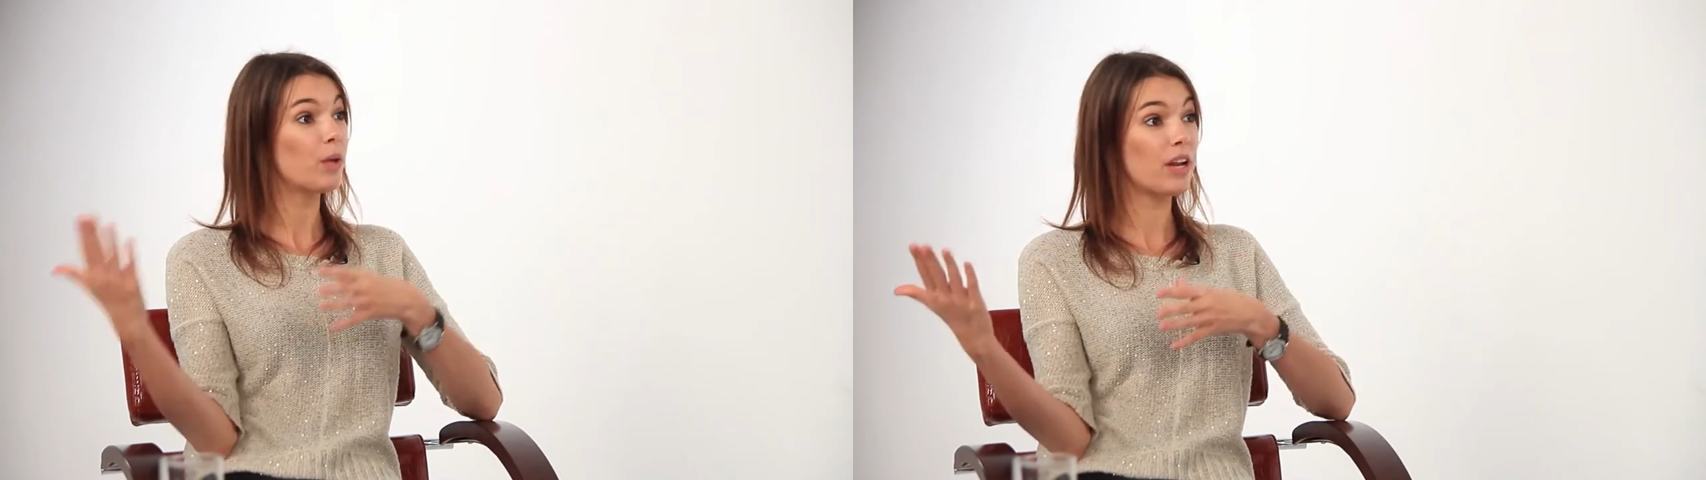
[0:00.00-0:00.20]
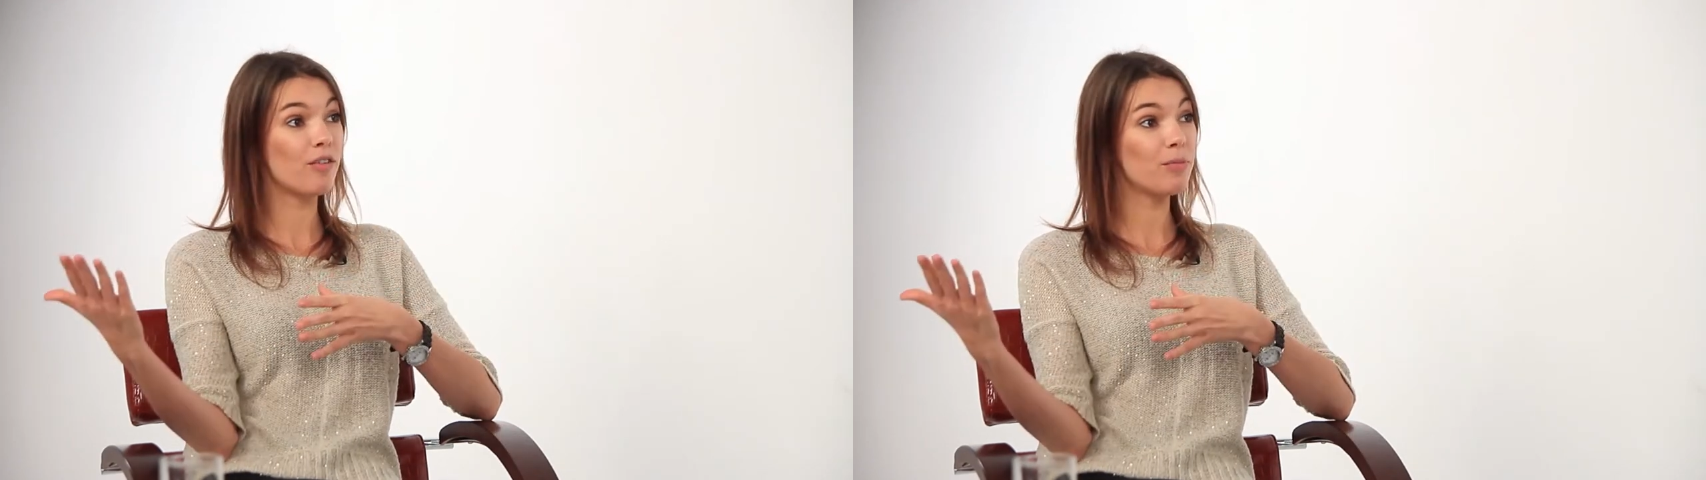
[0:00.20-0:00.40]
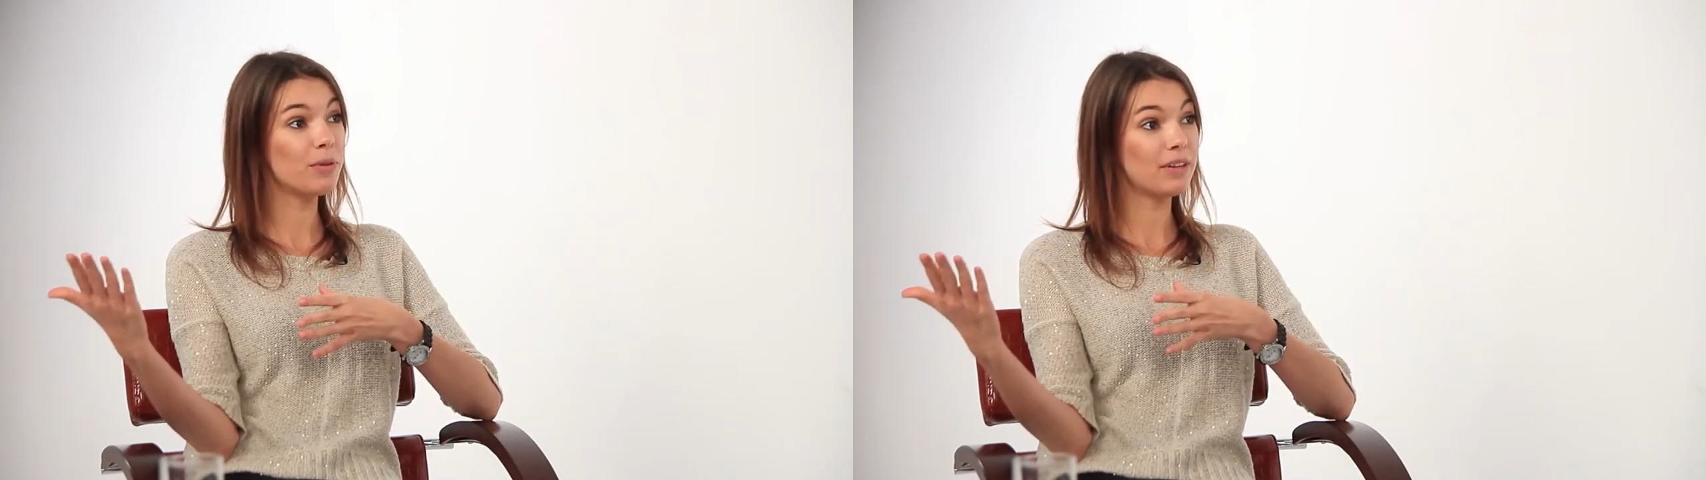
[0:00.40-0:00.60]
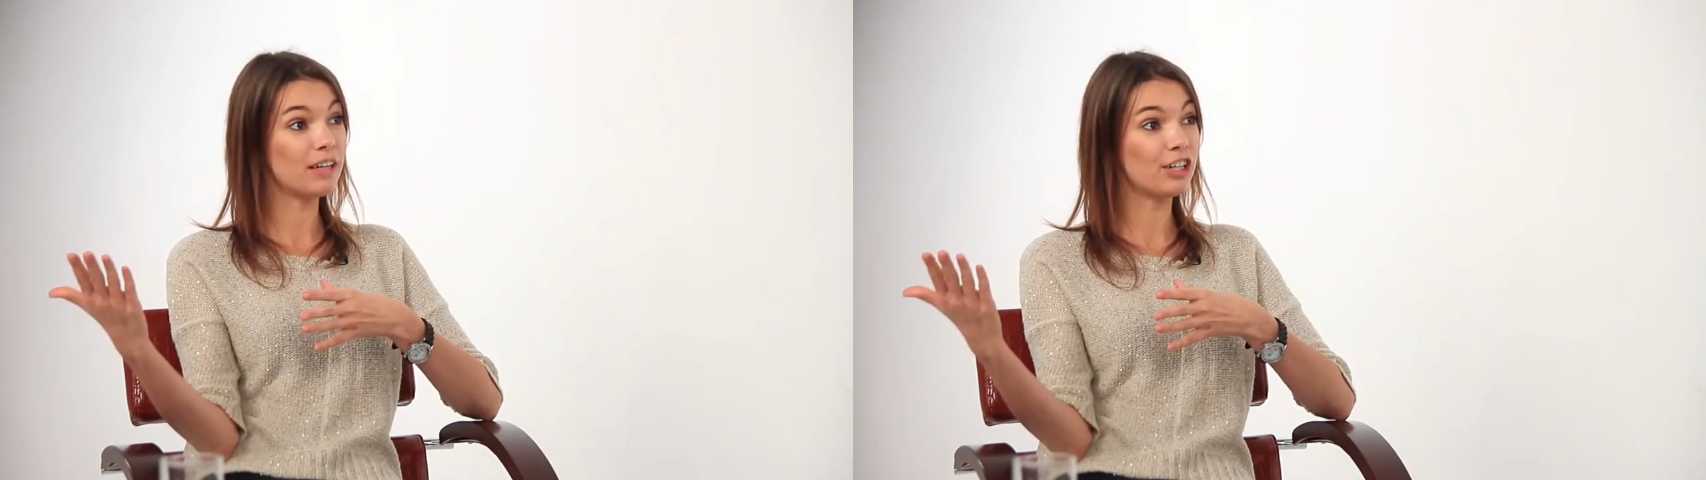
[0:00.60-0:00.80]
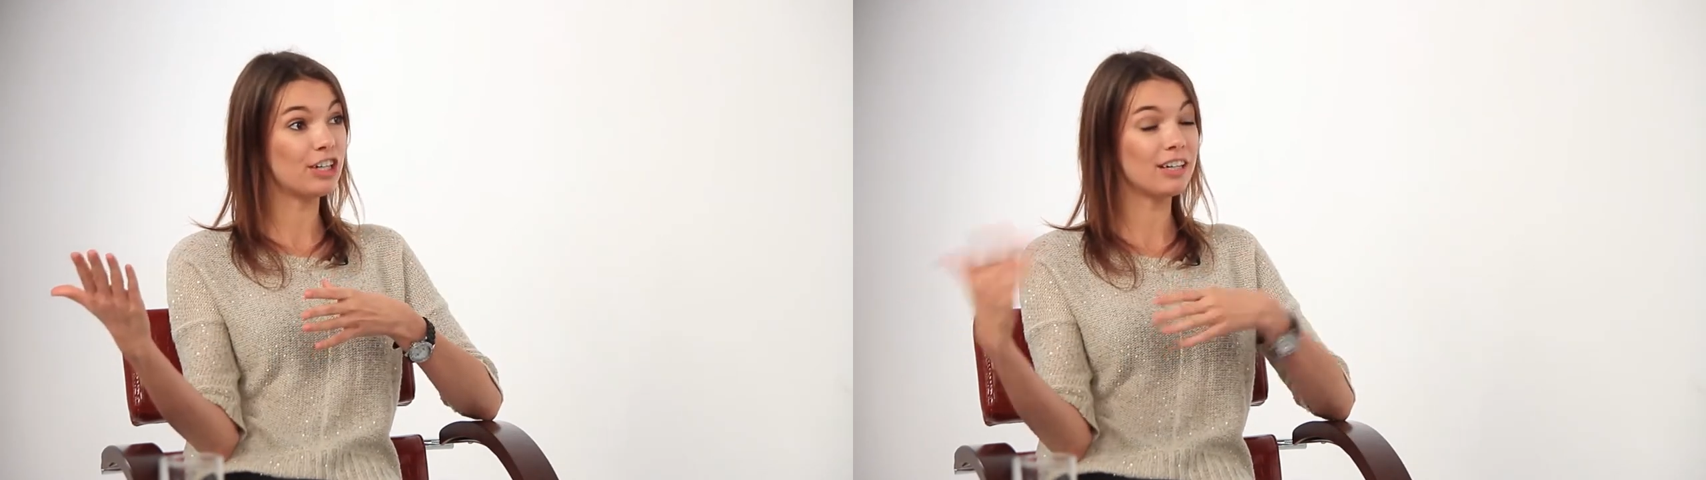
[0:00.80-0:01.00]
We've never been
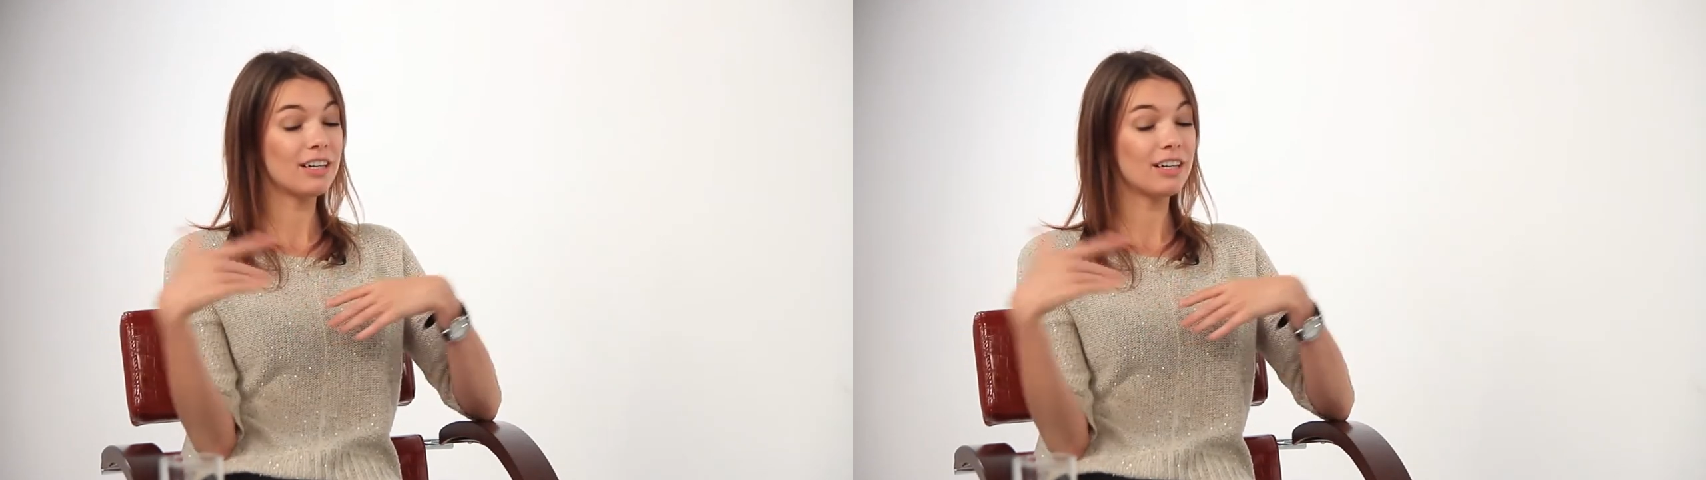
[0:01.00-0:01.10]
there.